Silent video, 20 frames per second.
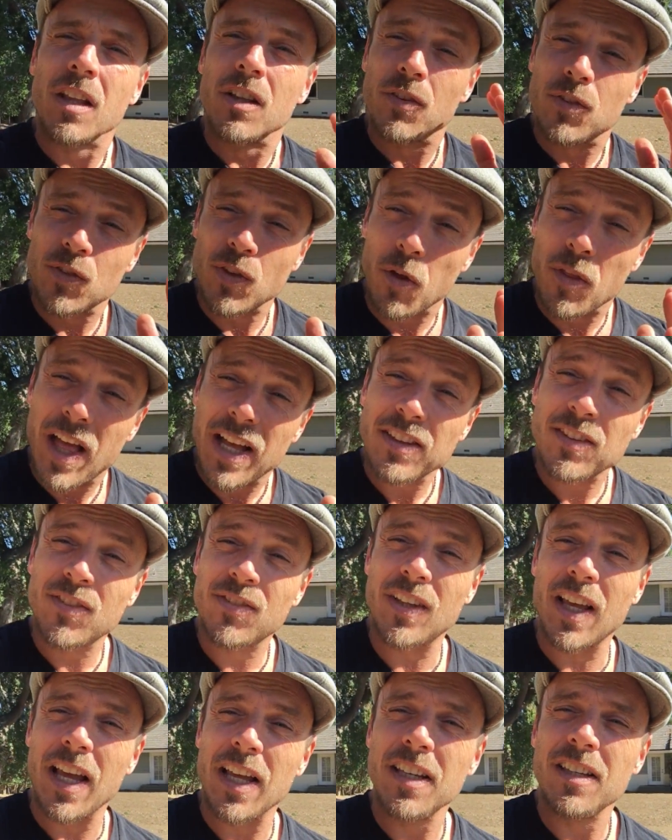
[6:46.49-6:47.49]
So that
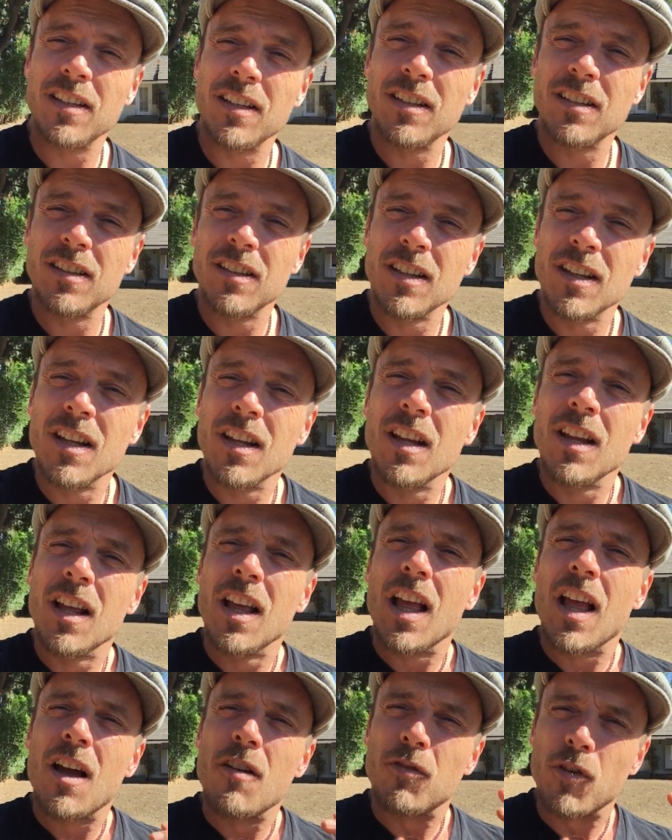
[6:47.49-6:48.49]
said,
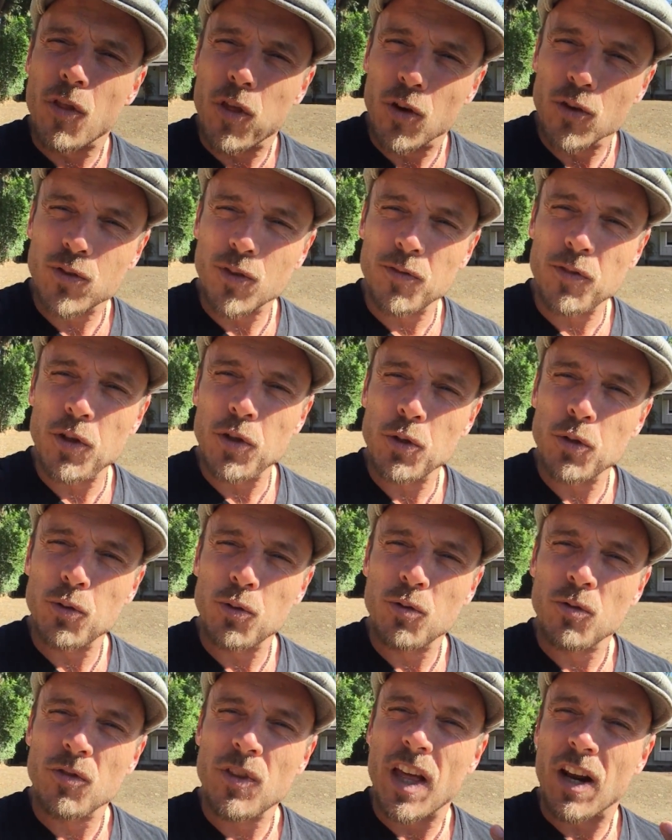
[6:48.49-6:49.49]
for those of
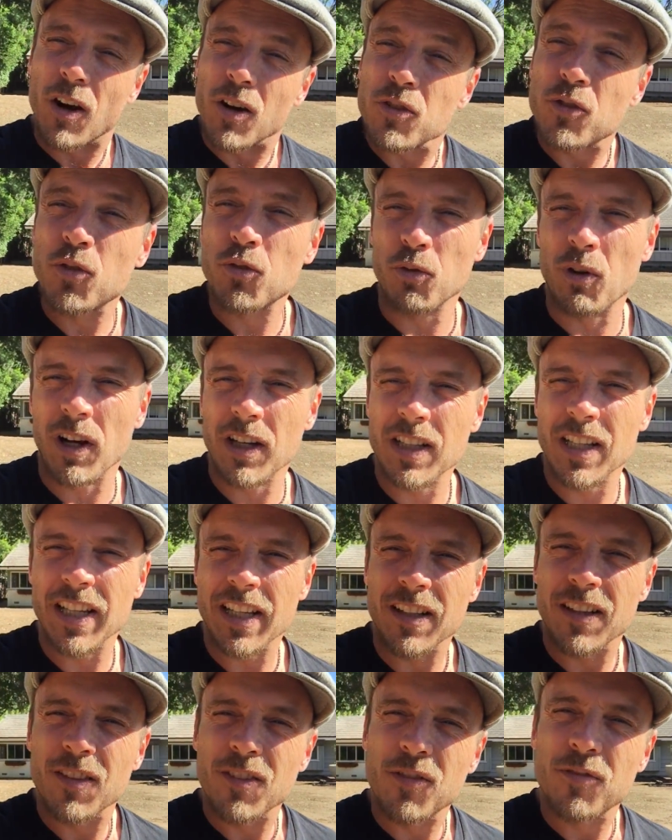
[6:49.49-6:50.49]
you that aren't
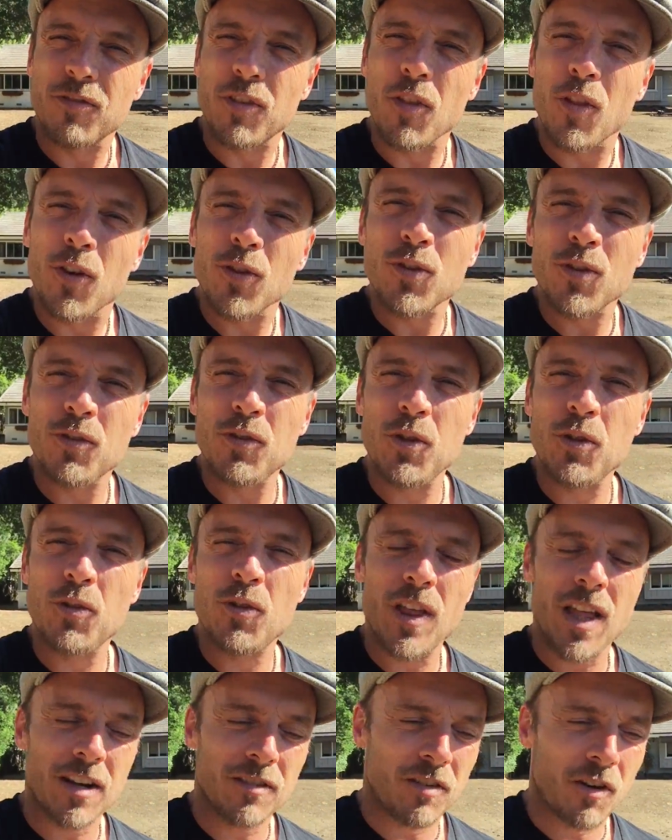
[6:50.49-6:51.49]
struggling, for those of you
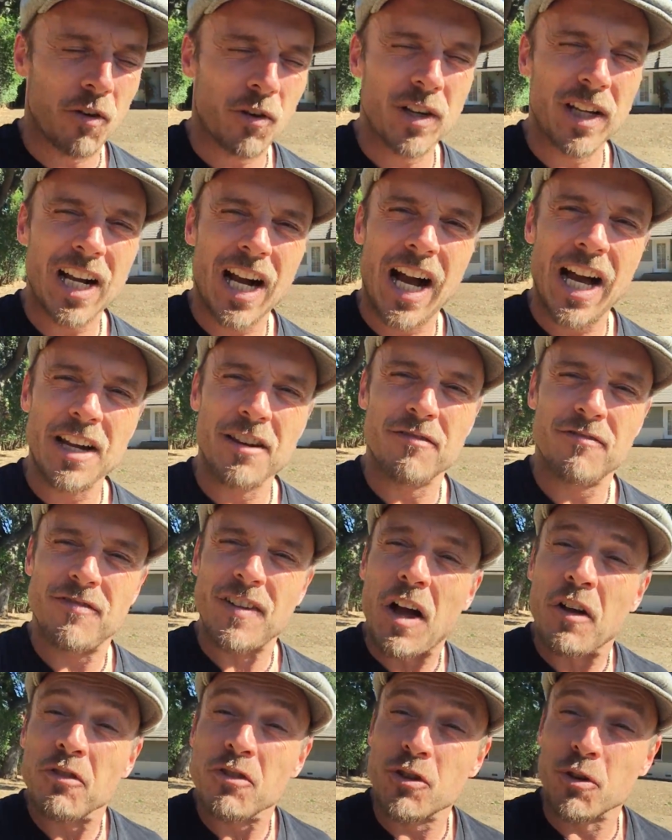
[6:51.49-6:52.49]
that have already kind of
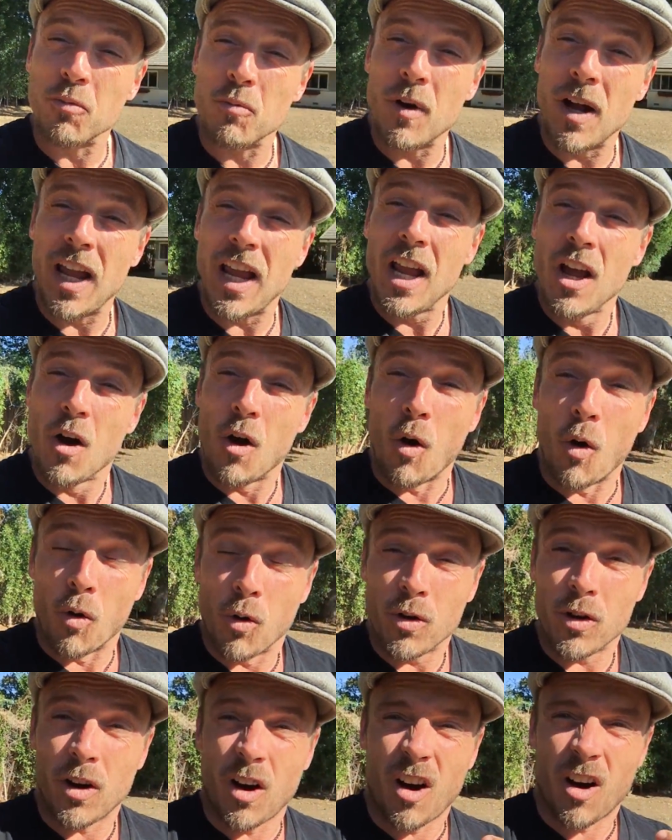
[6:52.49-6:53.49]
found your way,
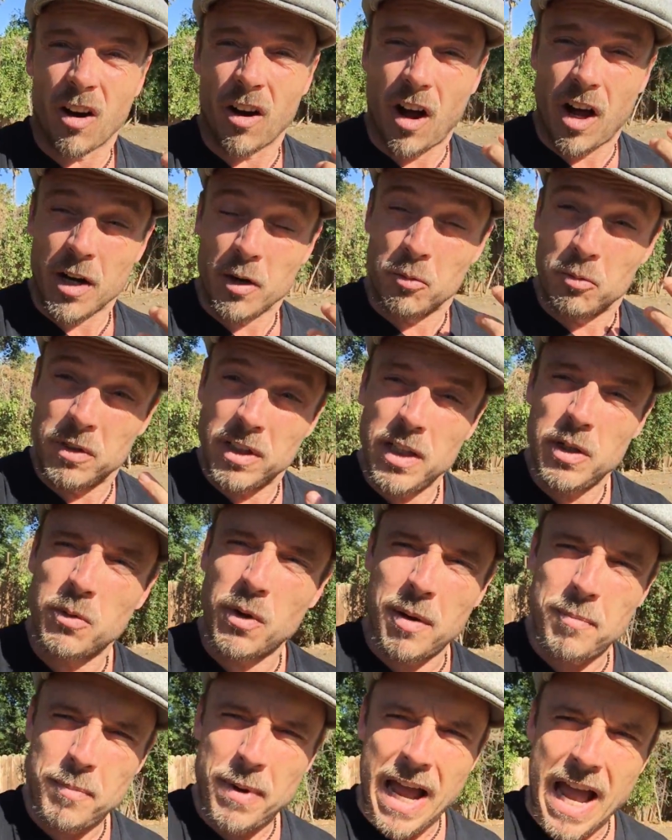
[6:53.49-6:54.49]
or are on a really
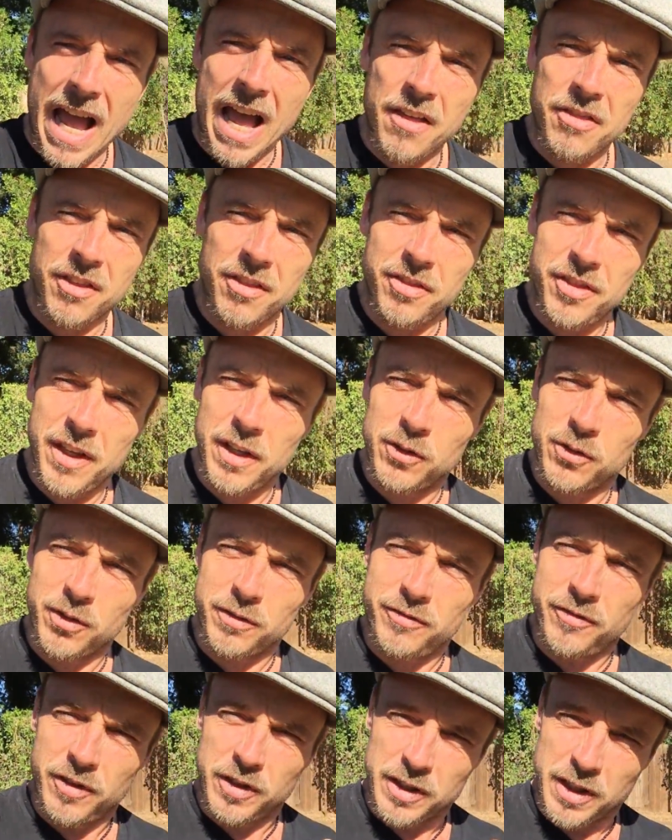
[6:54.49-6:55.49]
great path and things are
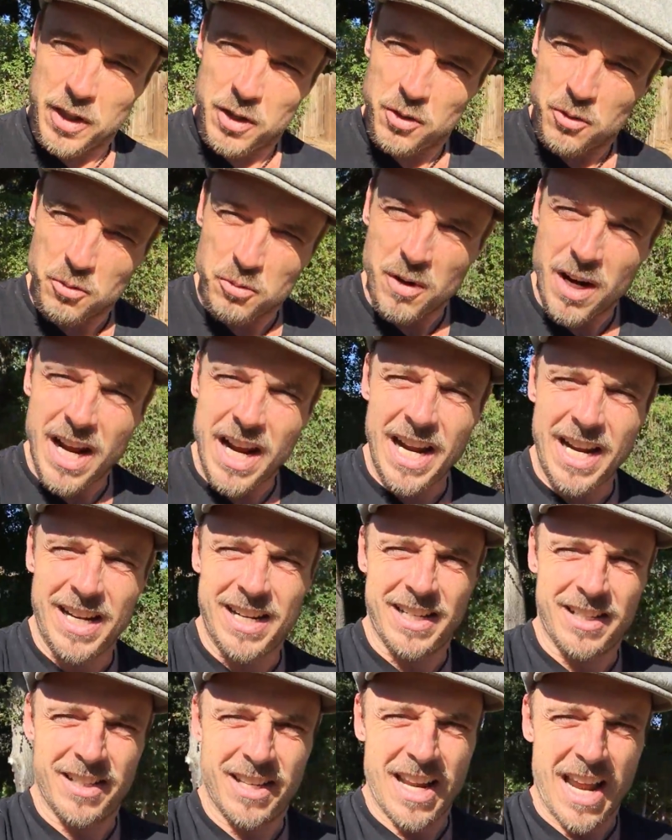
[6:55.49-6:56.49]
feeling great,
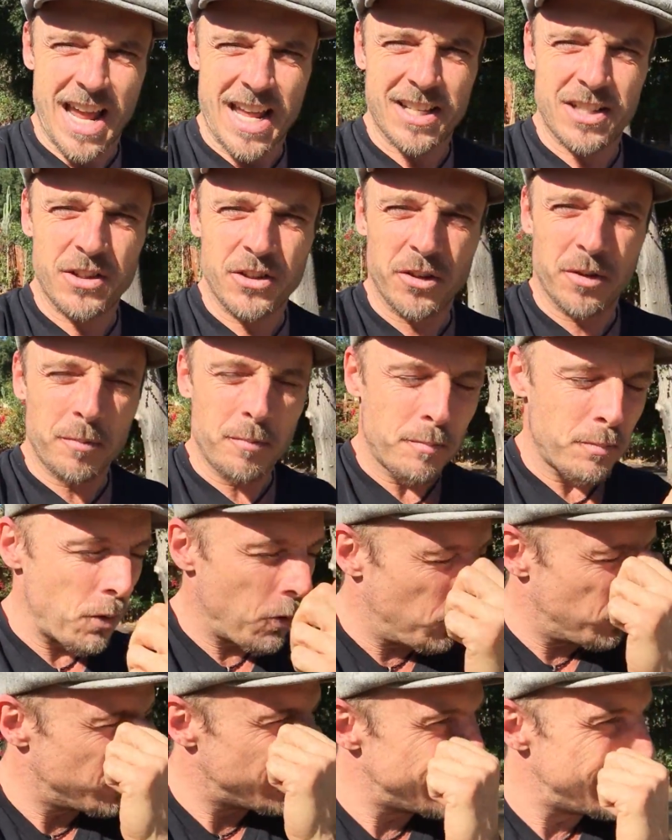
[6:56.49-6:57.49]
and you're
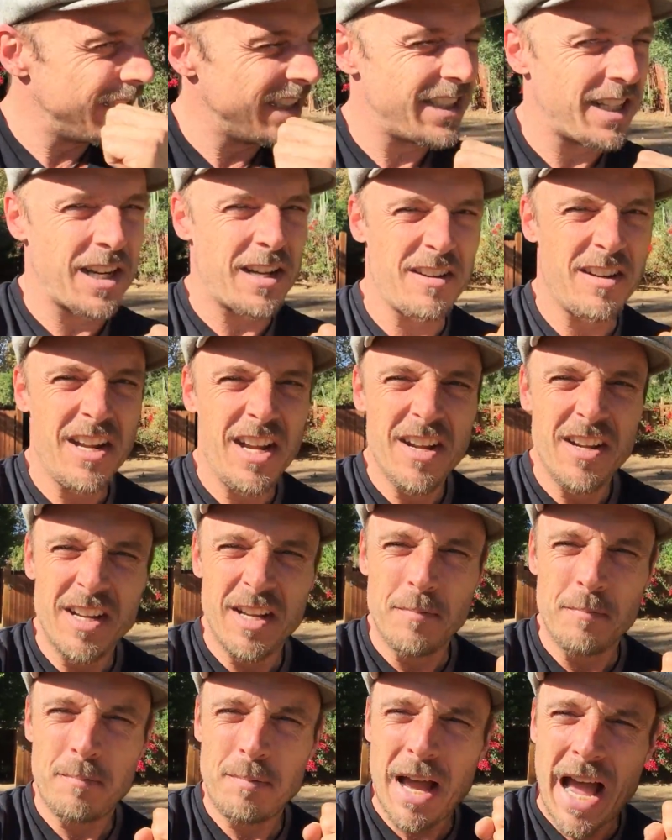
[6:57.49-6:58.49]
emboldened and
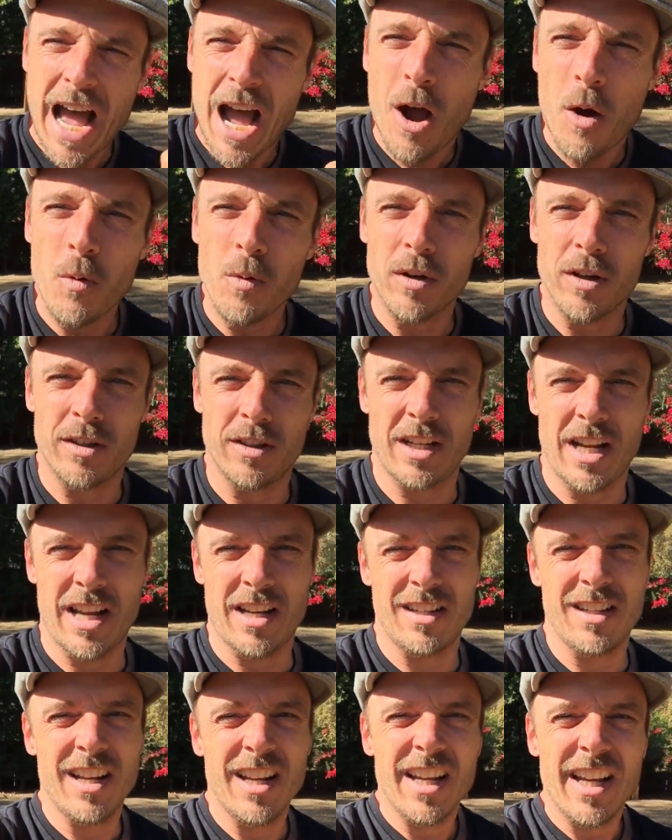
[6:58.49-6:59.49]
empowered
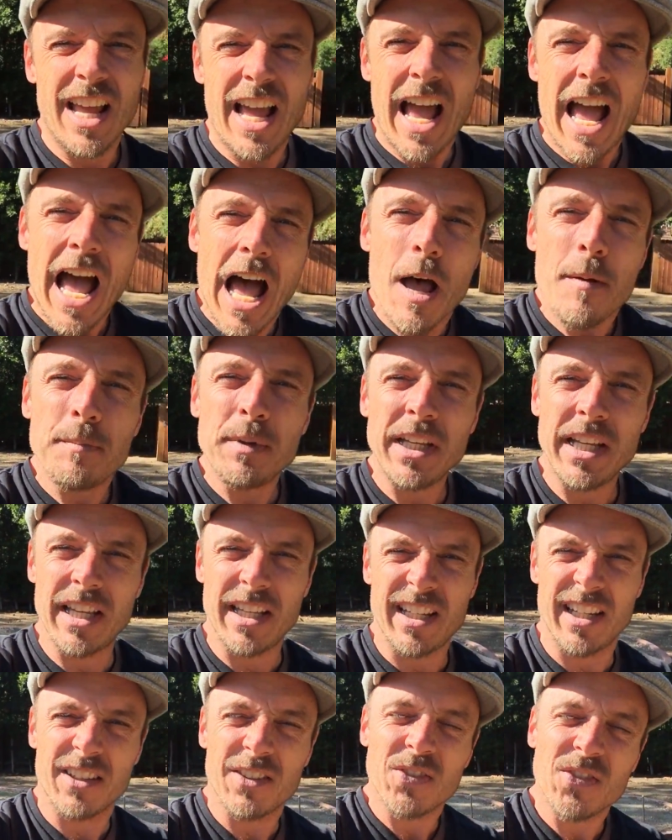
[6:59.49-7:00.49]
and happy
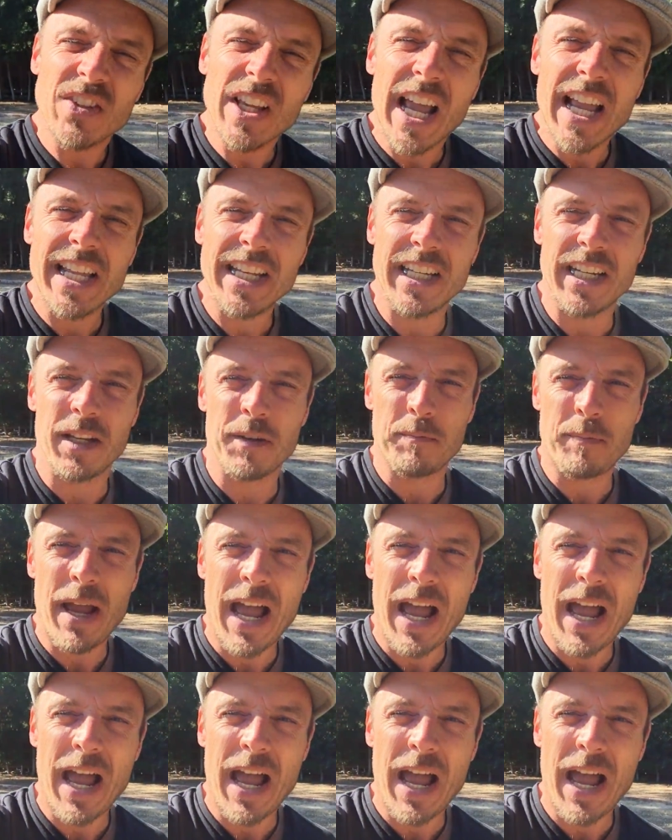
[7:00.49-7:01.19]
and excited and